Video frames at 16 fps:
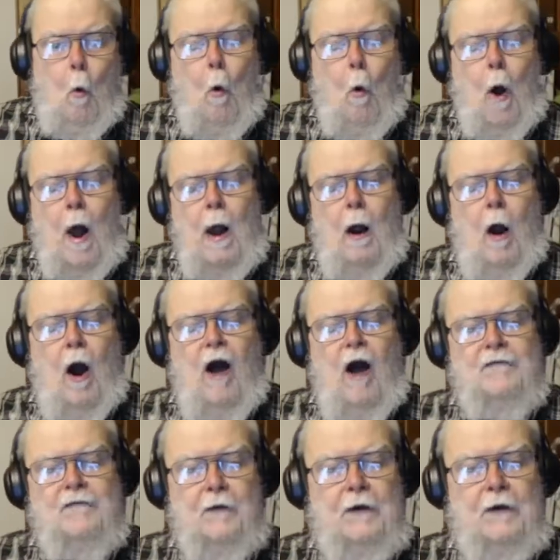what
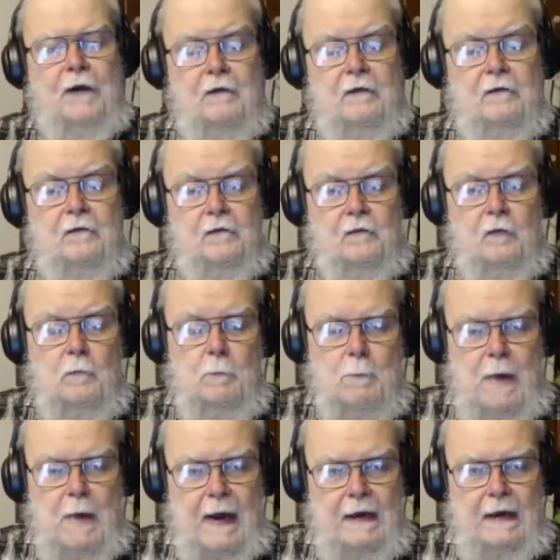offerings to
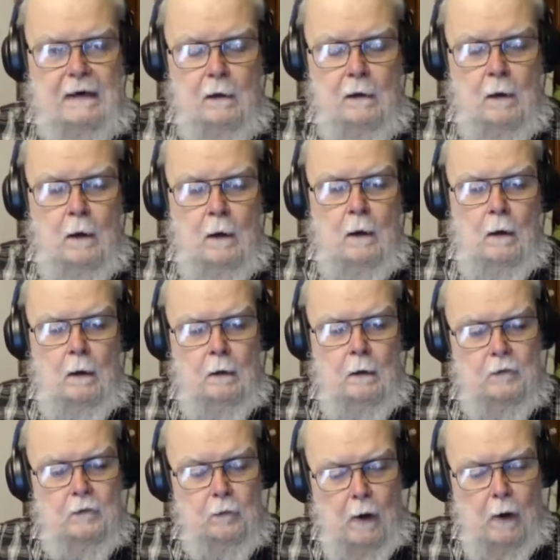make
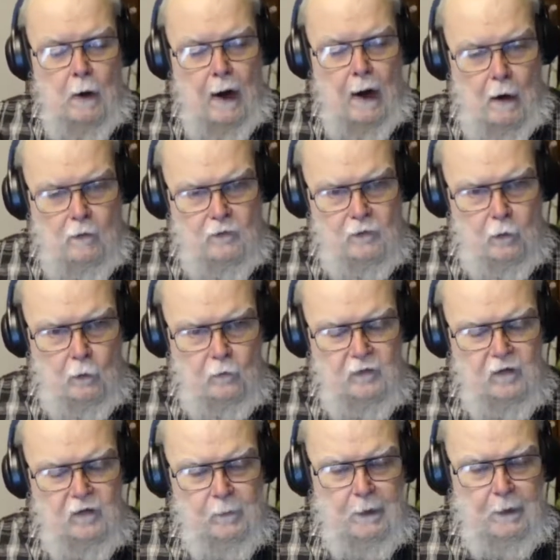to a
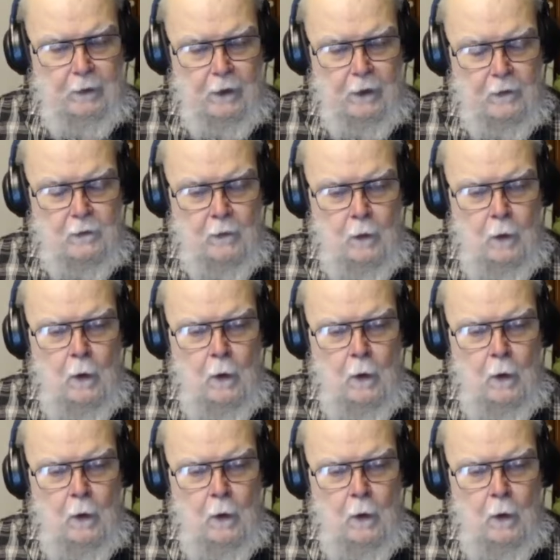household spirit